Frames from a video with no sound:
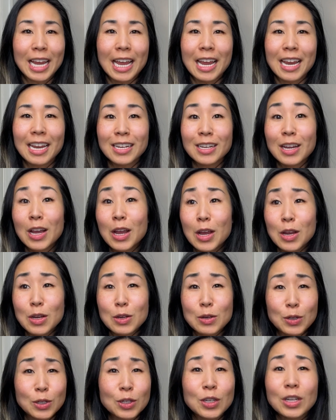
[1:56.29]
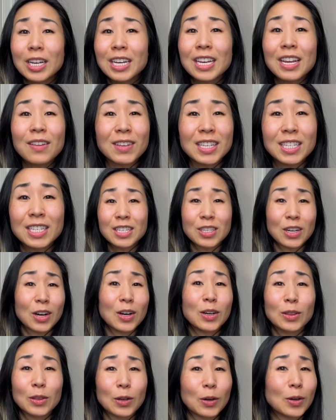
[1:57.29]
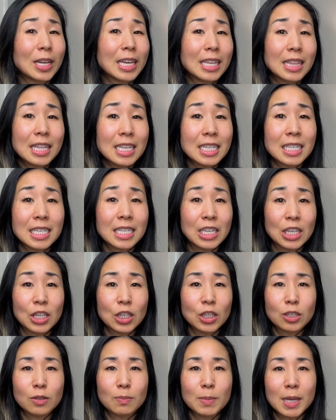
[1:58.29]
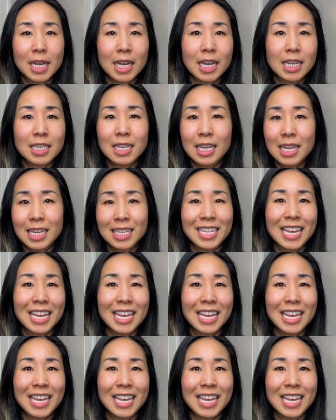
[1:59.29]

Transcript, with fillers: and you shouldn't even start learning these skills because it's